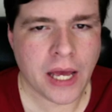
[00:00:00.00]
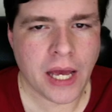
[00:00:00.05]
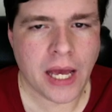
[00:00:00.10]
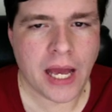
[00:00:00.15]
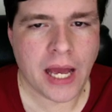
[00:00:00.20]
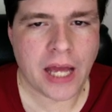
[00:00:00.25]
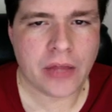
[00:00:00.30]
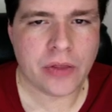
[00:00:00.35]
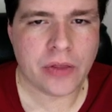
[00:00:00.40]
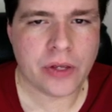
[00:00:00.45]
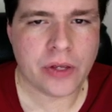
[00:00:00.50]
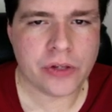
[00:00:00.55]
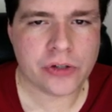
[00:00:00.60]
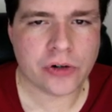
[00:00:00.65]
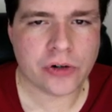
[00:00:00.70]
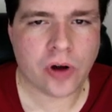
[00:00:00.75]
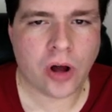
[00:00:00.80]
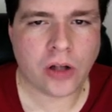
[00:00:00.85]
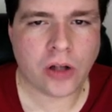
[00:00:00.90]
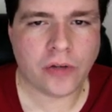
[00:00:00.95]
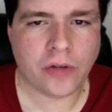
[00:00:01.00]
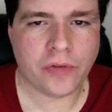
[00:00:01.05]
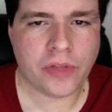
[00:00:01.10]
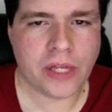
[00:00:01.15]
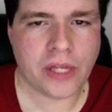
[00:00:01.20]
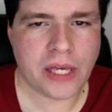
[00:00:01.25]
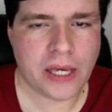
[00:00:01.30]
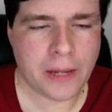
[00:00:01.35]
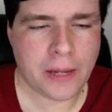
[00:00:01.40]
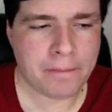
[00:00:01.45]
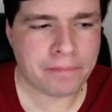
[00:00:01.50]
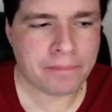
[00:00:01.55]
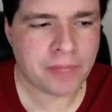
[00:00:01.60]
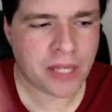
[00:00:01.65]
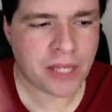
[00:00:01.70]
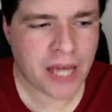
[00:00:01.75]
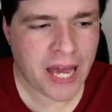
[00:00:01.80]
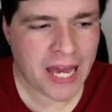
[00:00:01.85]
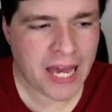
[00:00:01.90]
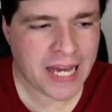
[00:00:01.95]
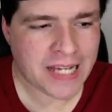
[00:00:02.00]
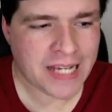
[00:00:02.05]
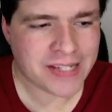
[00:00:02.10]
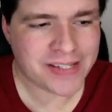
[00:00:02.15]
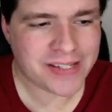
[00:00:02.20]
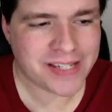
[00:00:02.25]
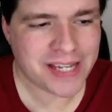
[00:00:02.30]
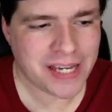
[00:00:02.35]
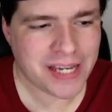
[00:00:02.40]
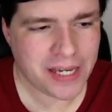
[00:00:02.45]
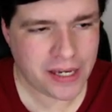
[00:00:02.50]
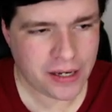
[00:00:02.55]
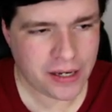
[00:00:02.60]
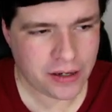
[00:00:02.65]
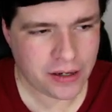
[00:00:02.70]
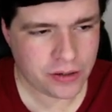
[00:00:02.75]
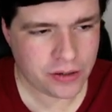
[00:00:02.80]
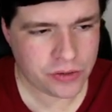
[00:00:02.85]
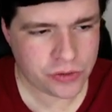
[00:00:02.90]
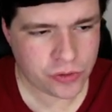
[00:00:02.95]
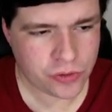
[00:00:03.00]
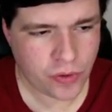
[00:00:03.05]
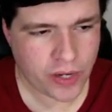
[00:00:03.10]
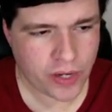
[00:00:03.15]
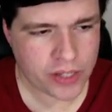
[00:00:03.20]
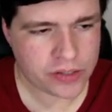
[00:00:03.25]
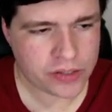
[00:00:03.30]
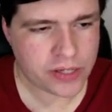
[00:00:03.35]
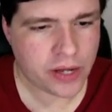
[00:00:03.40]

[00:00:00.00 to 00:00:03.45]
and these are all of the AZ Zoids.